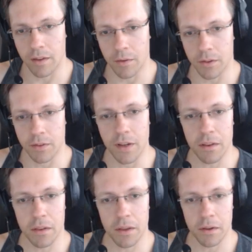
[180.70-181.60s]
there is
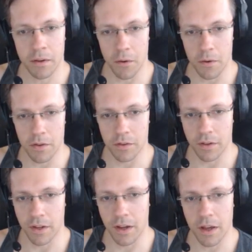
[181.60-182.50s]
nothing of his
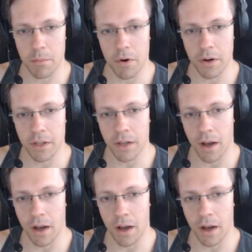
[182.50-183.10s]
entire body